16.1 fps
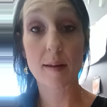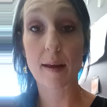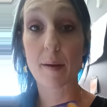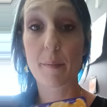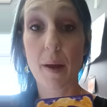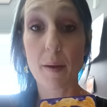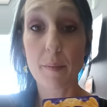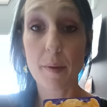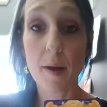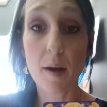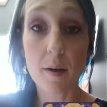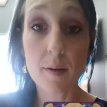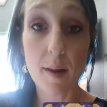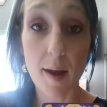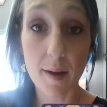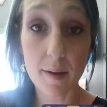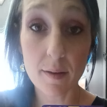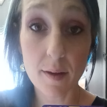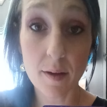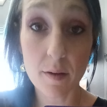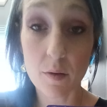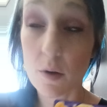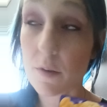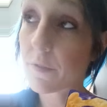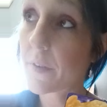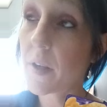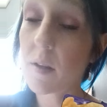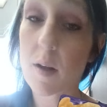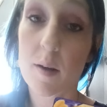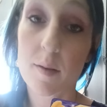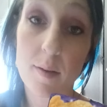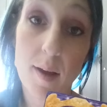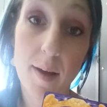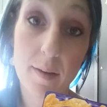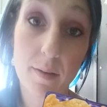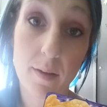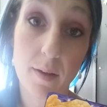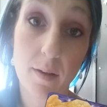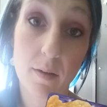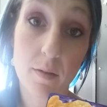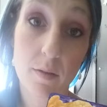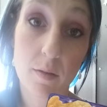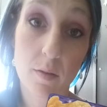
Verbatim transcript: that may be unlikely or feel unlikely.